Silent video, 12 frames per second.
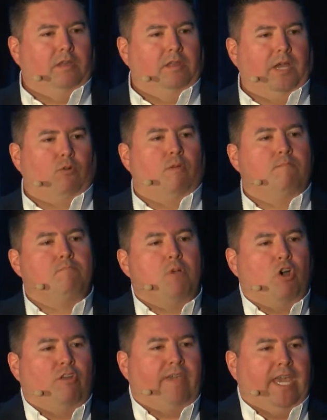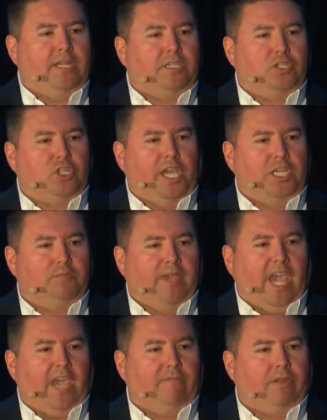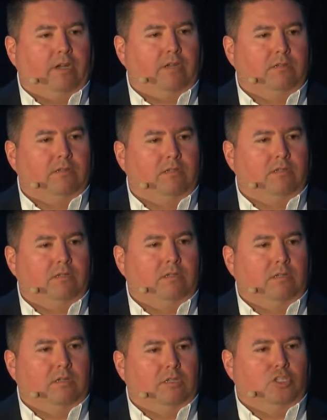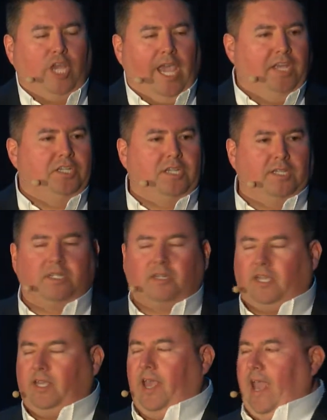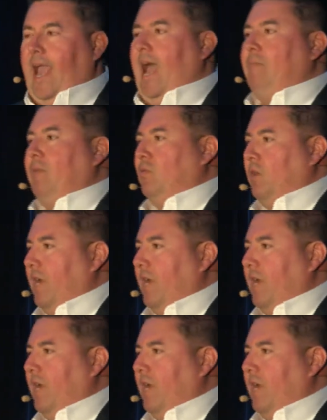that we're motivated to change behavior. Change doesn't happen when